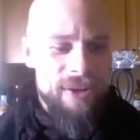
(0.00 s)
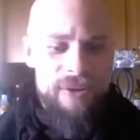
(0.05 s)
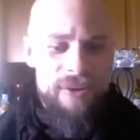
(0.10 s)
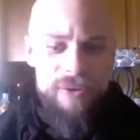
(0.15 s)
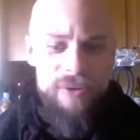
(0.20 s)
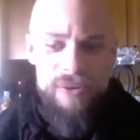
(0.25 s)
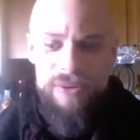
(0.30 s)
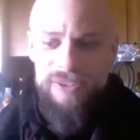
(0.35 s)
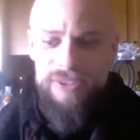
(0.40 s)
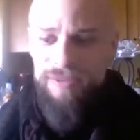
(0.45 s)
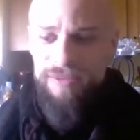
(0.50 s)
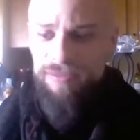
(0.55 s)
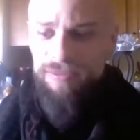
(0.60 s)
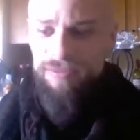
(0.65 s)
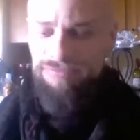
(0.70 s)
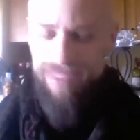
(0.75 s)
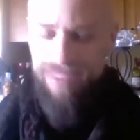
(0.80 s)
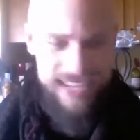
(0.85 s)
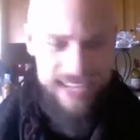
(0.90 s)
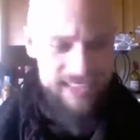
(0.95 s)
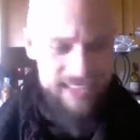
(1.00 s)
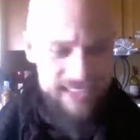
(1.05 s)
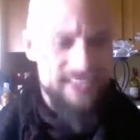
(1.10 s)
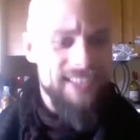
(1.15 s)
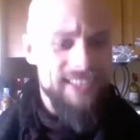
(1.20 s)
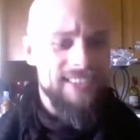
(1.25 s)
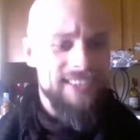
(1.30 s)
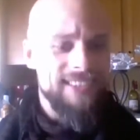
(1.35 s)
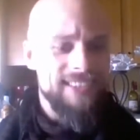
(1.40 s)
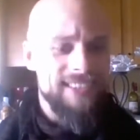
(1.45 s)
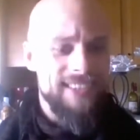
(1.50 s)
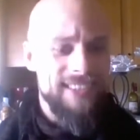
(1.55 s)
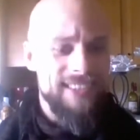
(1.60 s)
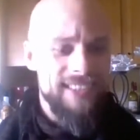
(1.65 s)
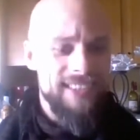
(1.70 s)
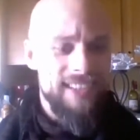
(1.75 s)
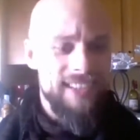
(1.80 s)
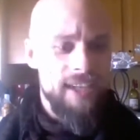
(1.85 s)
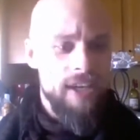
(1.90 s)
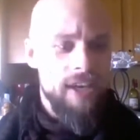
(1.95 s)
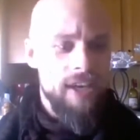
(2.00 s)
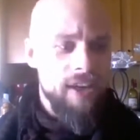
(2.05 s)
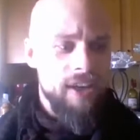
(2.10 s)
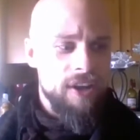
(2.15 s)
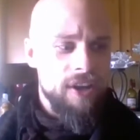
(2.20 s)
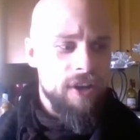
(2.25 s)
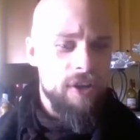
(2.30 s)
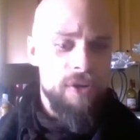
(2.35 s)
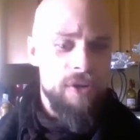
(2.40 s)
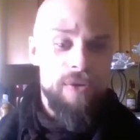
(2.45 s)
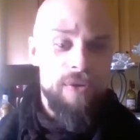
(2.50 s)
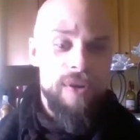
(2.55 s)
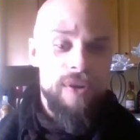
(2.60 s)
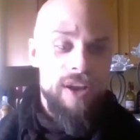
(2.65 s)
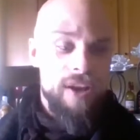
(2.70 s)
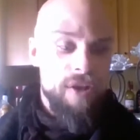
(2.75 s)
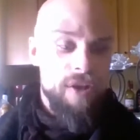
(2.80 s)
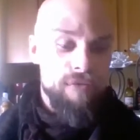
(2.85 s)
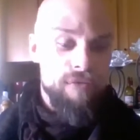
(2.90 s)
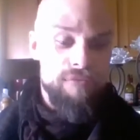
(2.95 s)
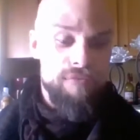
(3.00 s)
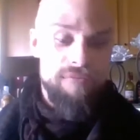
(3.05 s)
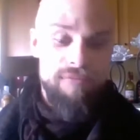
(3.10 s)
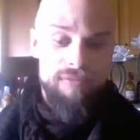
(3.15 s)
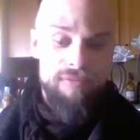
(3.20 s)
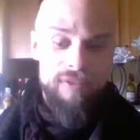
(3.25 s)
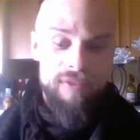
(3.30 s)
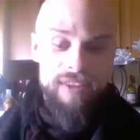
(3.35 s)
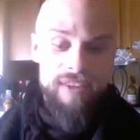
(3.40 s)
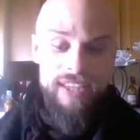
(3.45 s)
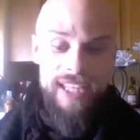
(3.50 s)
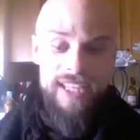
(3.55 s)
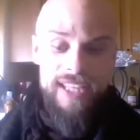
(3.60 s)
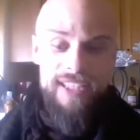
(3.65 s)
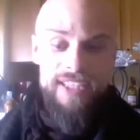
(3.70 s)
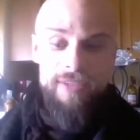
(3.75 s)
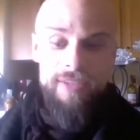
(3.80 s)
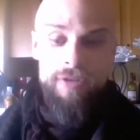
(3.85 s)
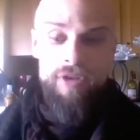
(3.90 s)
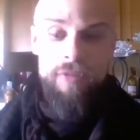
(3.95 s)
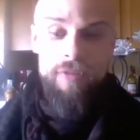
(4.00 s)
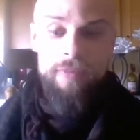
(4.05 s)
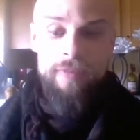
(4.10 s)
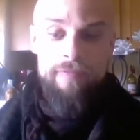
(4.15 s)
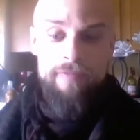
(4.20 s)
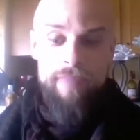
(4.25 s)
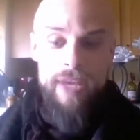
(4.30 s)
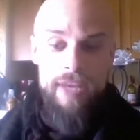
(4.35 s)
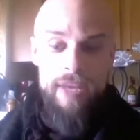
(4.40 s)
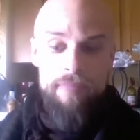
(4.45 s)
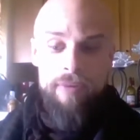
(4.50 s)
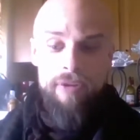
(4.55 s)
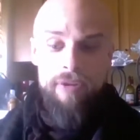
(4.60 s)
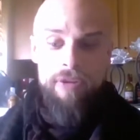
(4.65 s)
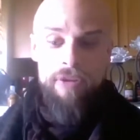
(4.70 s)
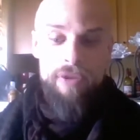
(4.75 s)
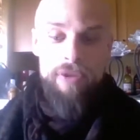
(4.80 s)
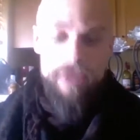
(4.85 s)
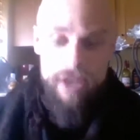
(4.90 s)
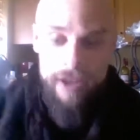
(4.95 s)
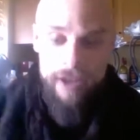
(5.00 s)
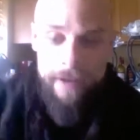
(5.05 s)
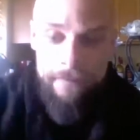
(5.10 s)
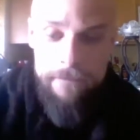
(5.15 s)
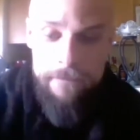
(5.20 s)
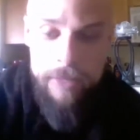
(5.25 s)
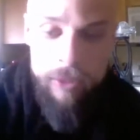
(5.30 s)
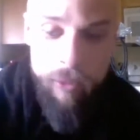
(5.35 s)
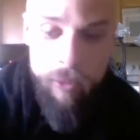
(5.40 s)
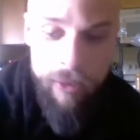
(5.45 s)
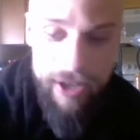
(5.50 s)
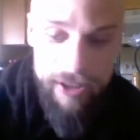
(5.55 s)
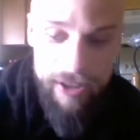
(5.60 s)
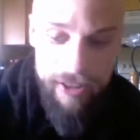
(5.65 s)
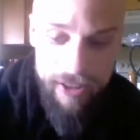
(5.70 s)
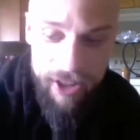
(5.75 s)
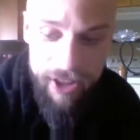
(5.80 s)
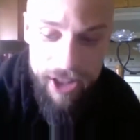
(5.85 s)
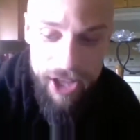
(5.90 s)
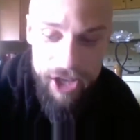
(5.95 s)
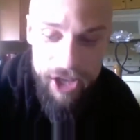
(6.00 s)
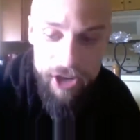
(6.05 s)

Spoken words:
who's a racist, who leads a group of people who will,